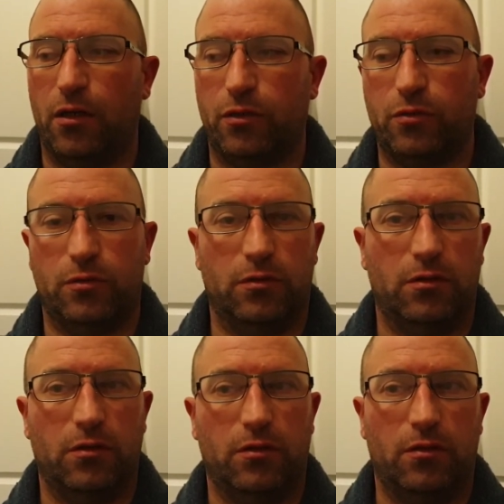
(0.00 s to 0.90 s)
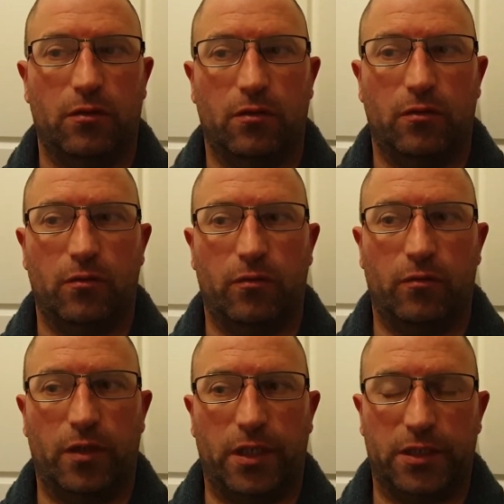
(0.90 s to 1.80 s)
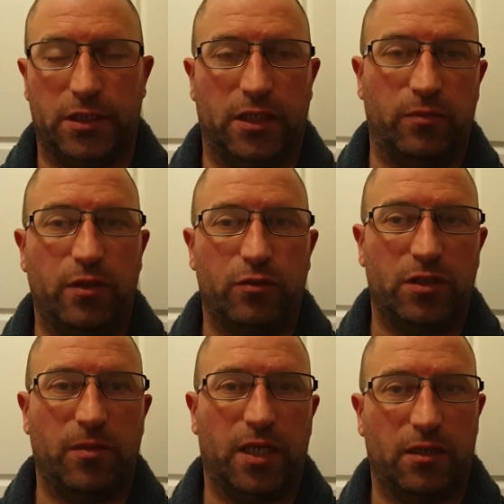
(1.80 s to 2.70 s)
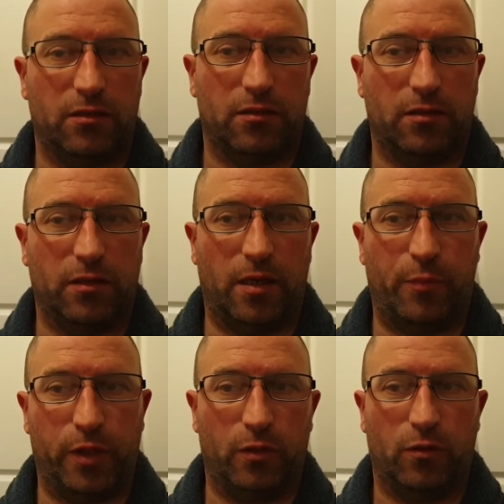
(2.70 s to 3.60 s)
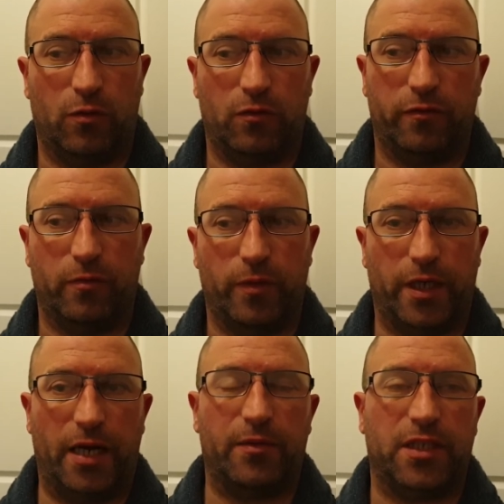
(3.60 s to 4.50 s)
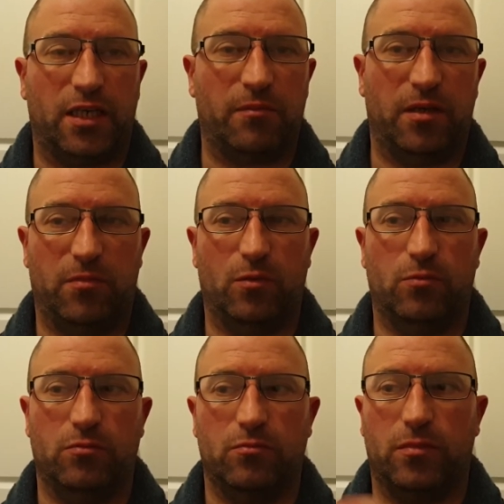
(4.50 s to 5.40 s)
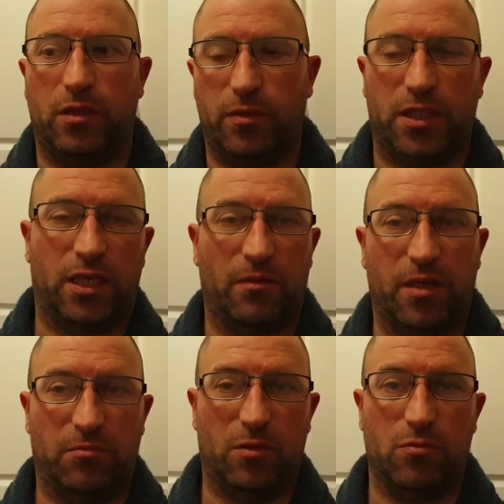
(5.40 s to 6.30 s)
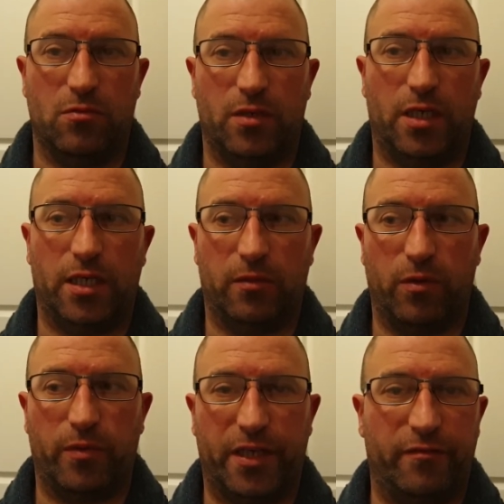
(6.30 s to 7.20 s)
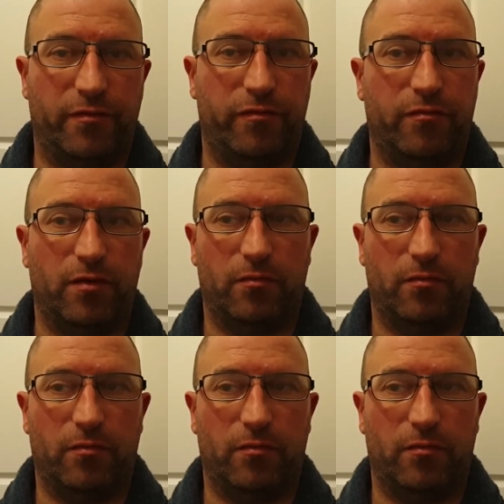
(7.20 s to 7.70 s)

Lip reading: So, as I said, we used to make it a point of where I would take a main meal, they would take a main meal, and we would have